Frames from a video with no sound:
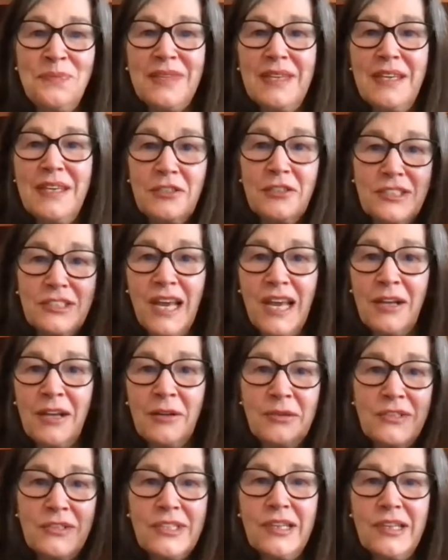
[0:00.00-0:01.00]
hill
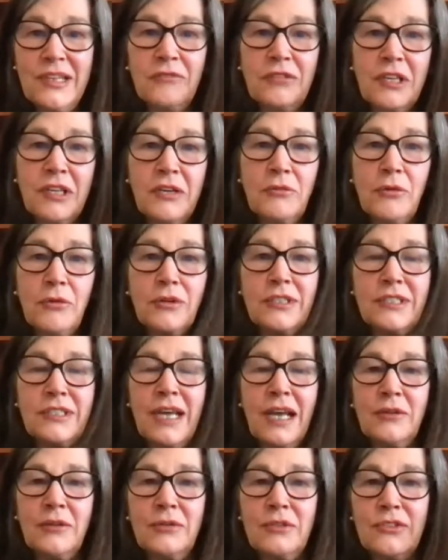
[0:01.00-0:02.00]
towns, lovely rural
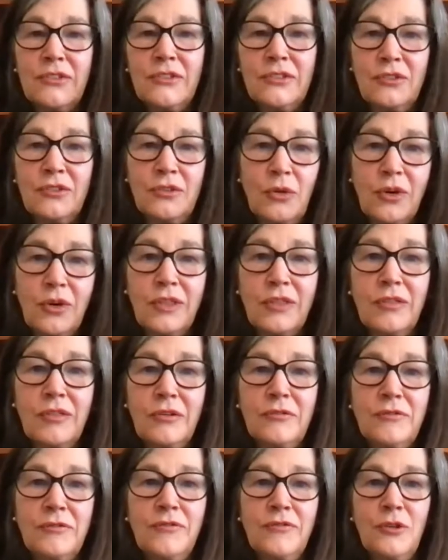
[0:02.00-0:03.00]
towns north
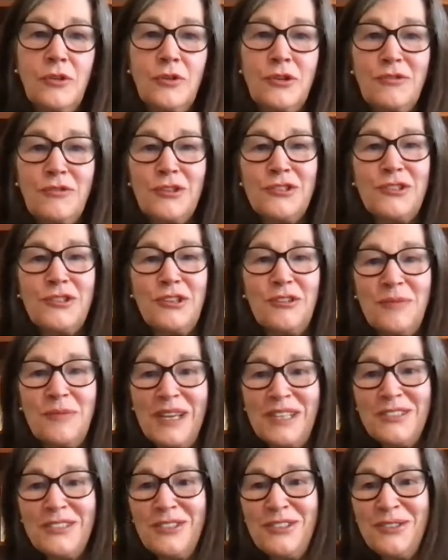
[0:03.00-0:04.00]
of the University of
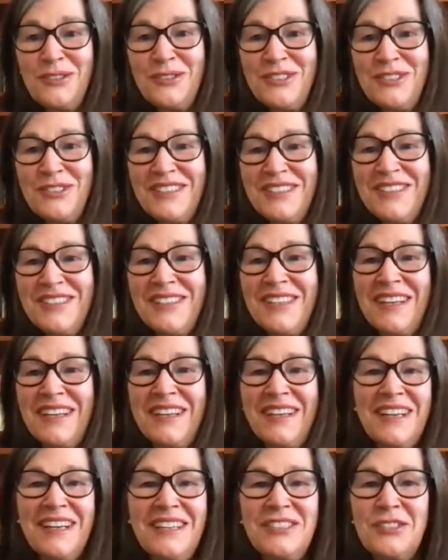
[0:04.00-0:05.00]
Massachusetts,
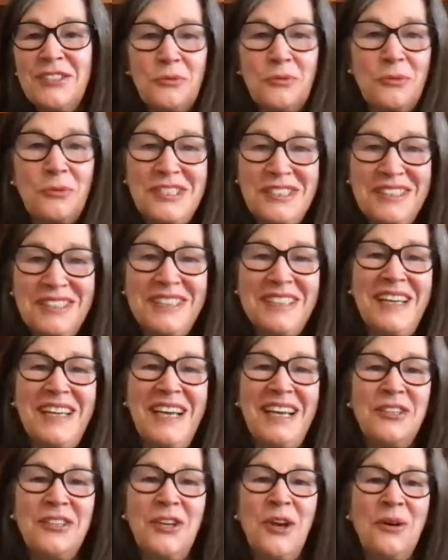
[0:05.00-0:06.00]
until recently
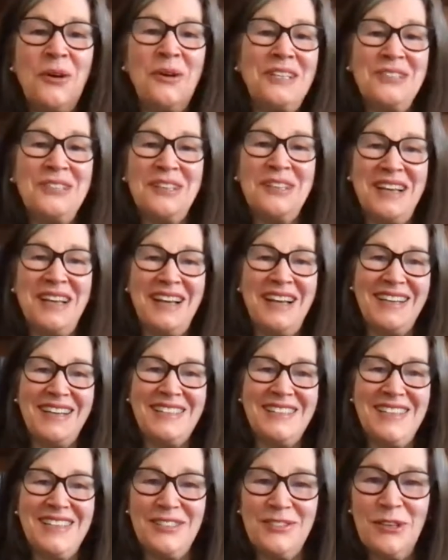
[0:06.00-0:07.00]
had no internet
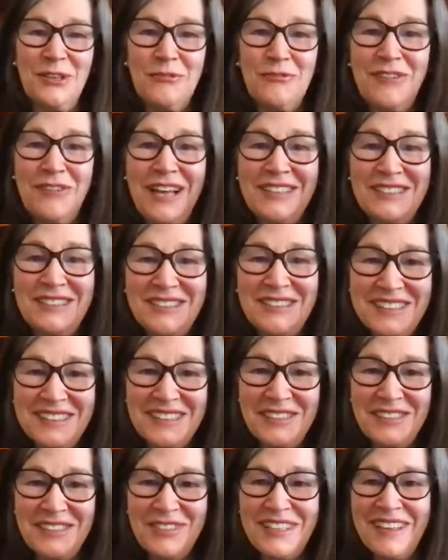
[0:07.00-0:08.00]
access. We have faculty
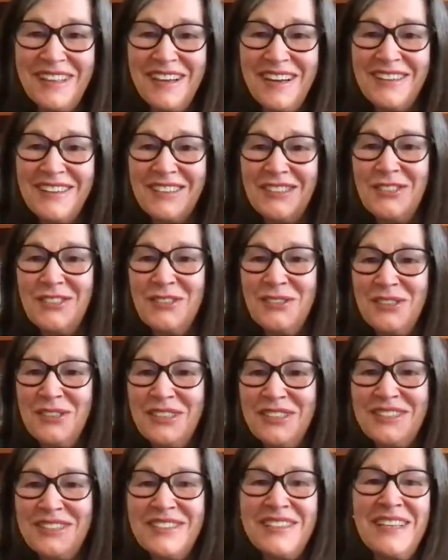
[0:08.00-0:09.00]
living there and
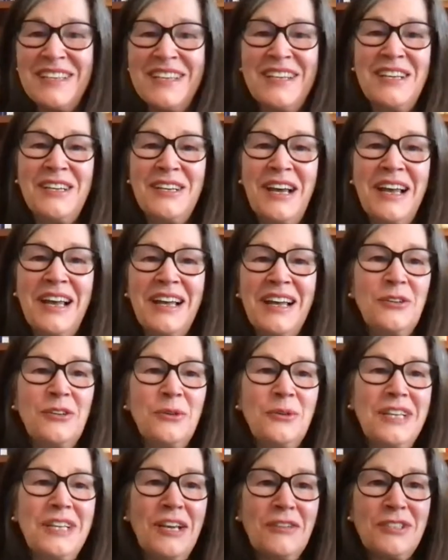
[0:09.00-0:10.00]
students who
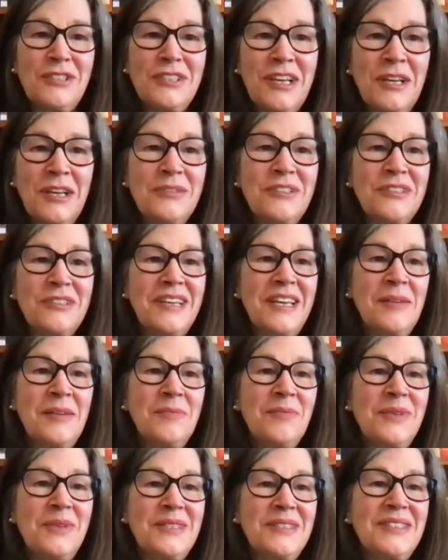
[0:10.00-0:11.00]
would have to come to
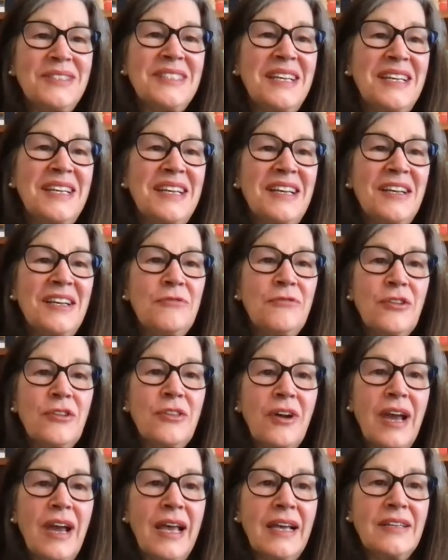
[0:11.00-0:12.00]
campus for
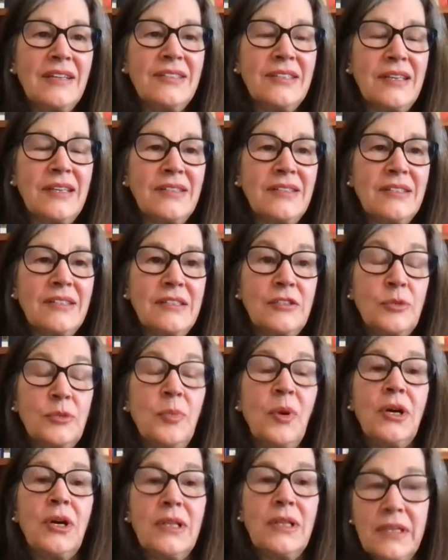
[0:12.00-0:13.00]
their access. It's
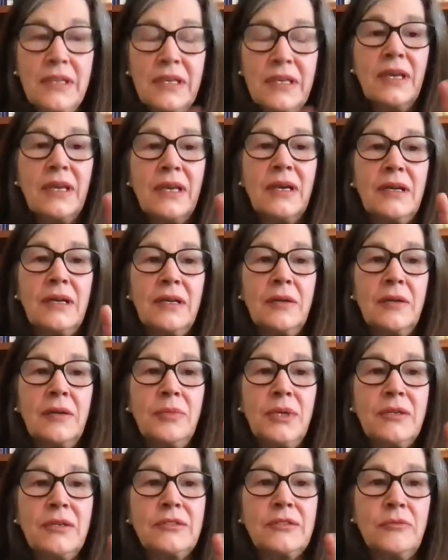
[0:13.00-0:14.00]
partly
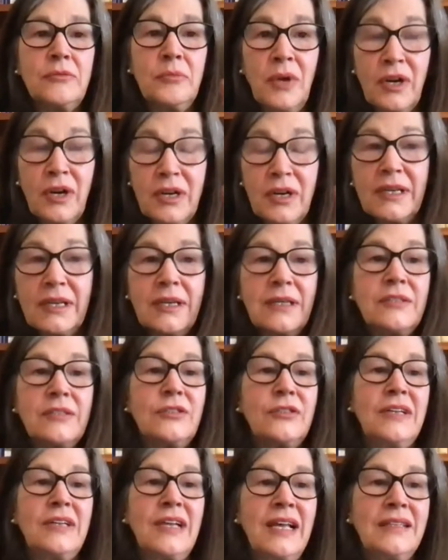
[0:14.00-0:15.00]
because of market
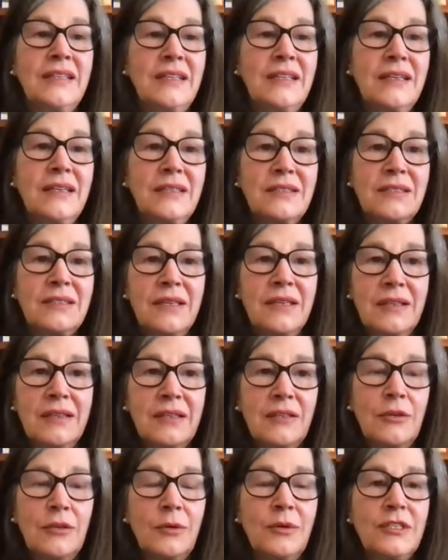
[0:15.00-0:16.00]
externalities and
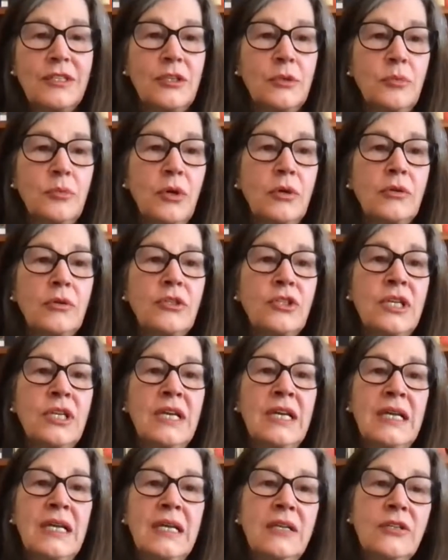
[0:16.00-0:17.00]
the US approach.
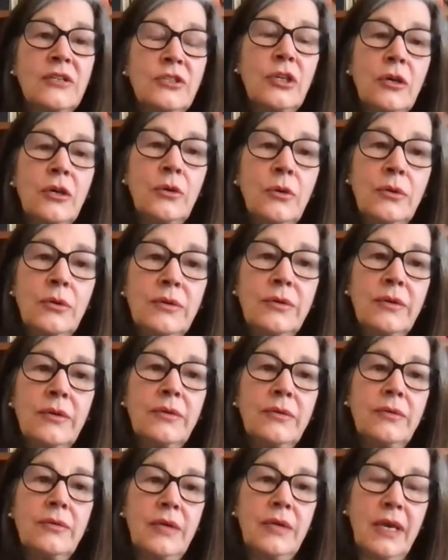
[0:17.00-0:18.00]
So
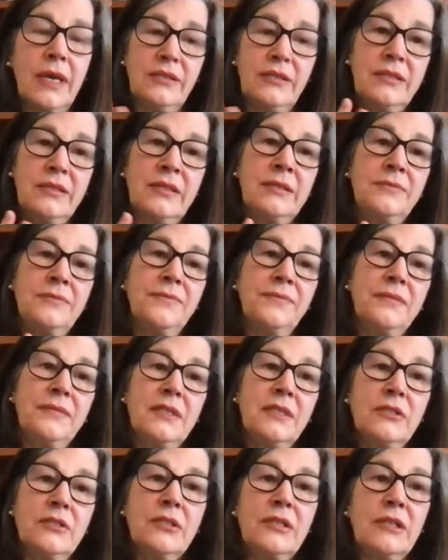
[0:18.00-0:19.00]
yes,
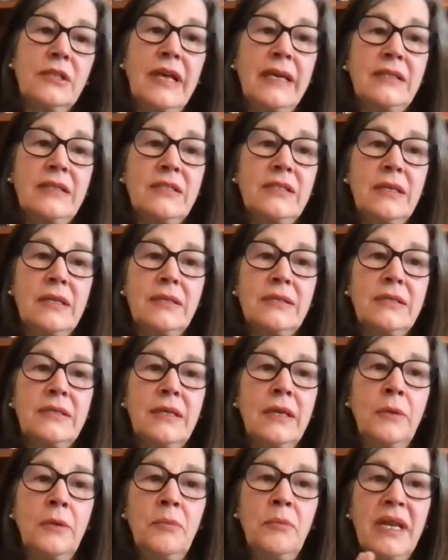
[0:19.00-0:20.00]
digital access.
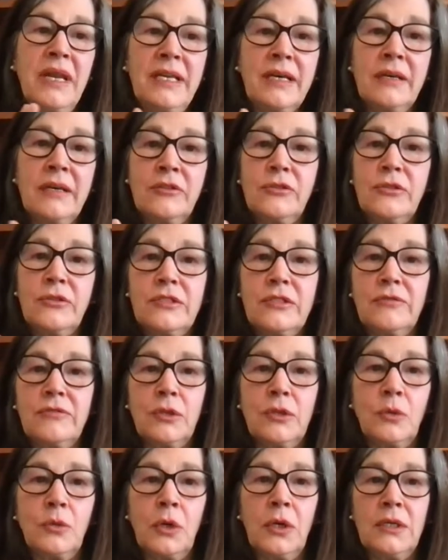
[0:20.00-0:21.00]
In many countries of
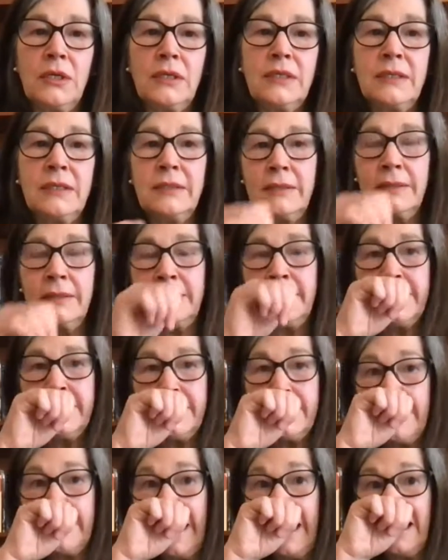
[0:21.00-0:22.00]
the world,
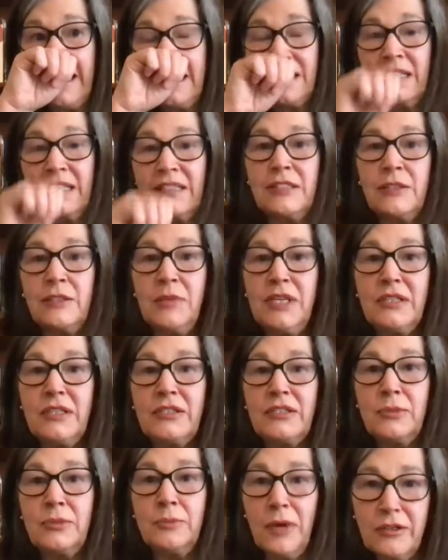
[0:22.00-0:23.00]
digital access
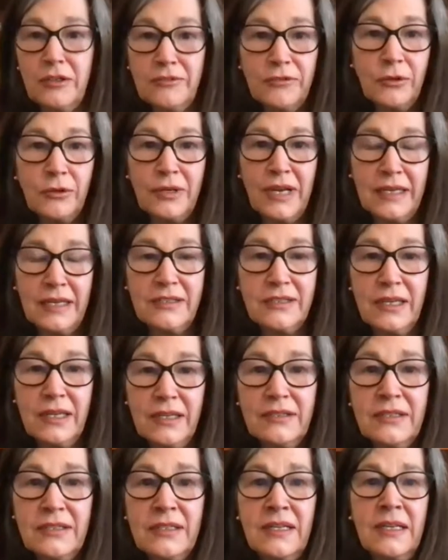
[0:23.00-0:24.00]
means smartphone
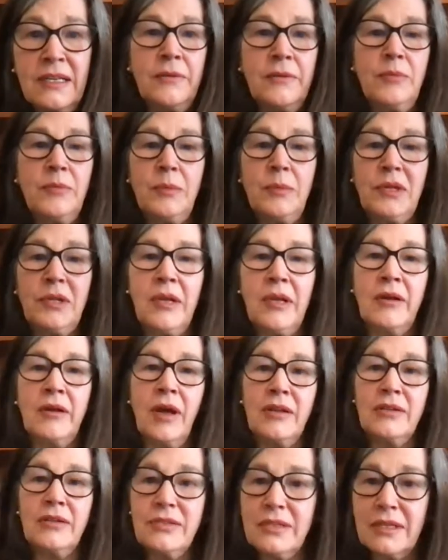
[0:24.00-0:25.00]
access. People are
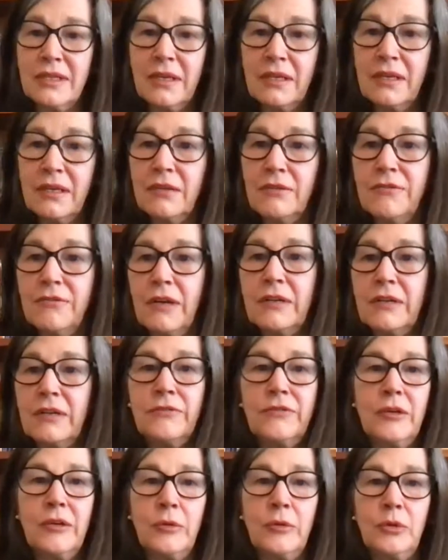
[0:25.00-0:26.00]
not sitting in front
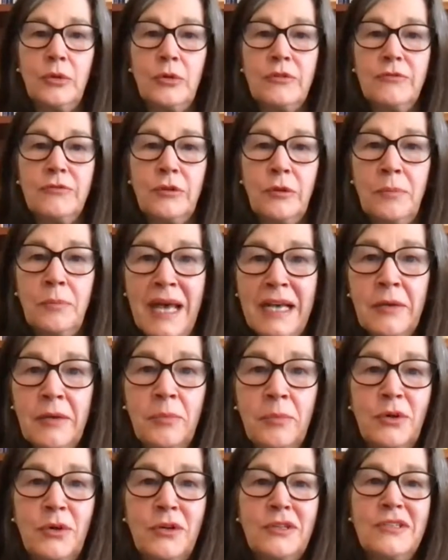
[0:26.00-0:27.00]
of their beautiful
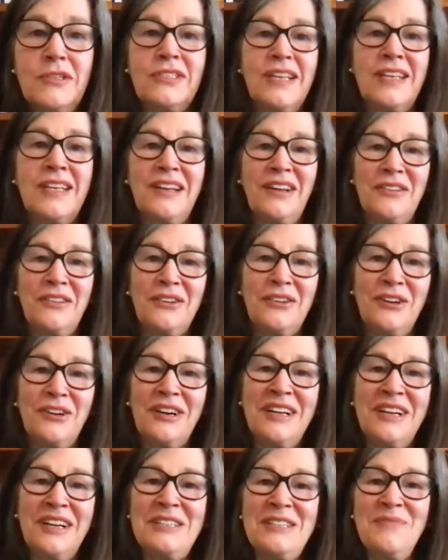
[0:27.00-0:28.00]
MacBooks and
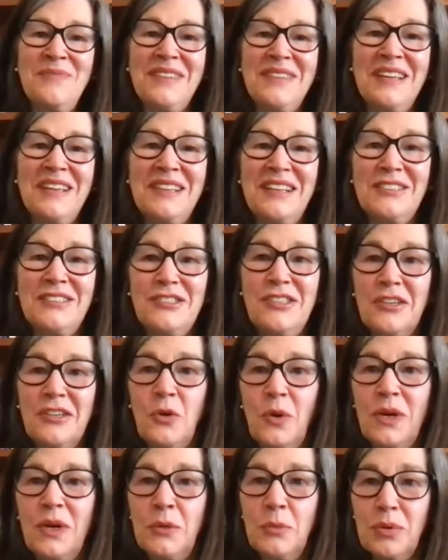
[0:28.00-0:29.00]
other, unless they're
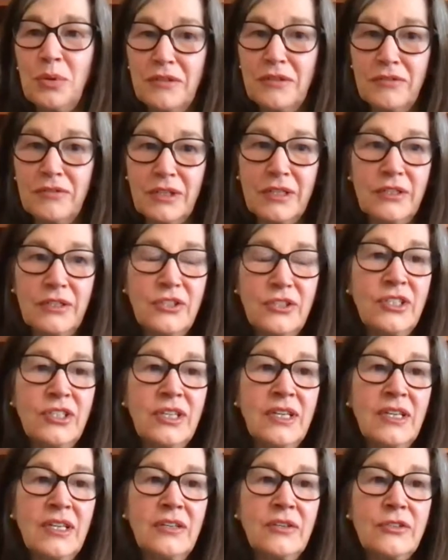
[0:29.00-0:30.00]
quite privileged.
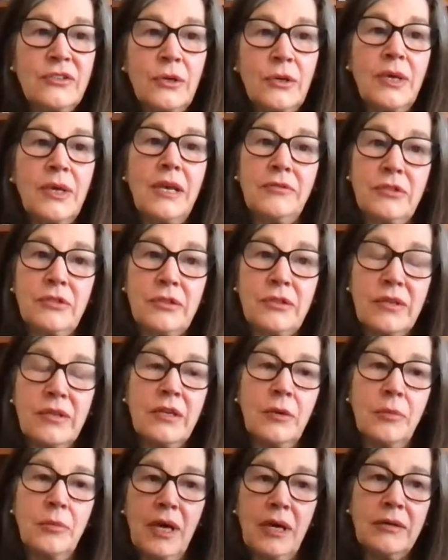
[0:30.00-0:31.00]
So we have to
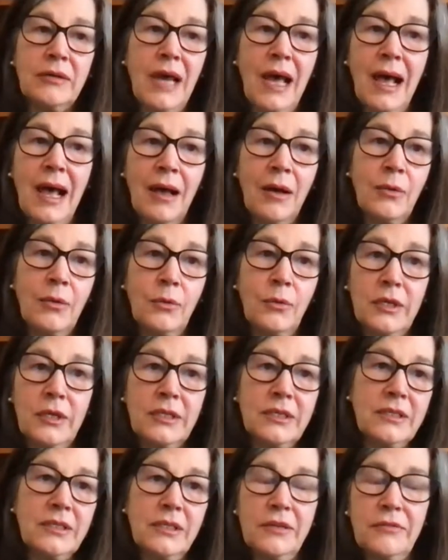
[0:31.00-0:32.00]
think about how we
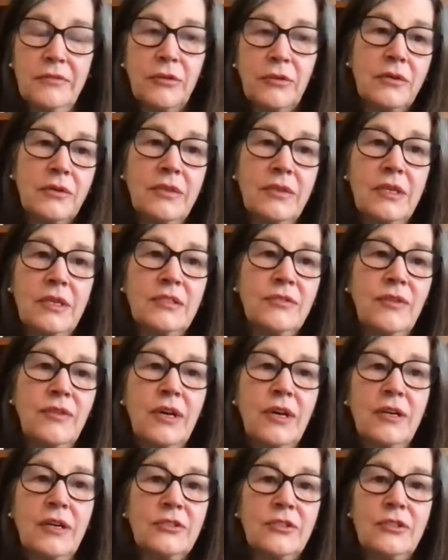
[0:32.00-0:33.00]
deliver these
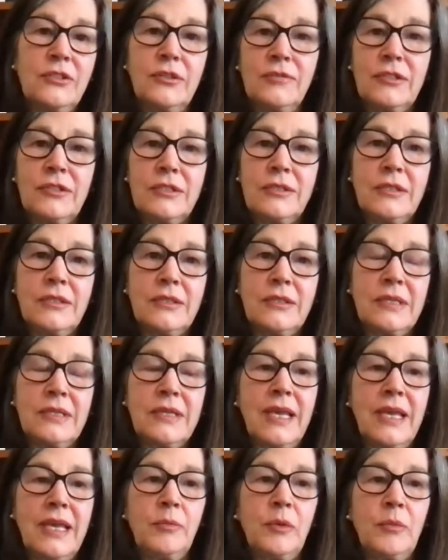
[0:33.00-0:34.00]
various services and
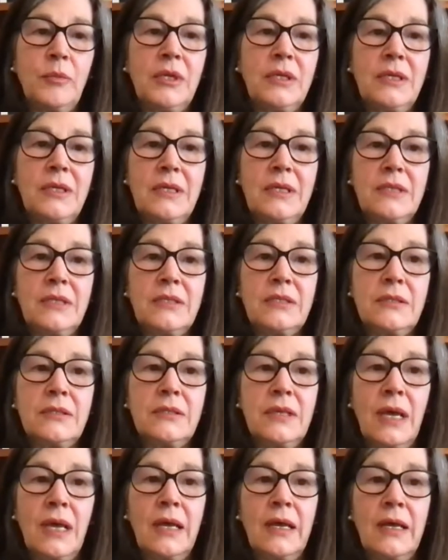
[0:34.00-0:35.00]

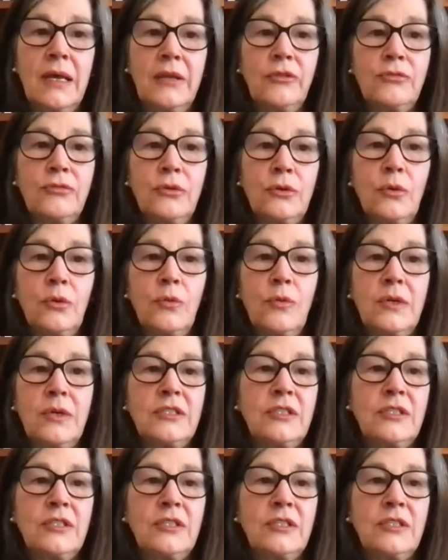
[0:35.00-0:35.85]
capabilities through what's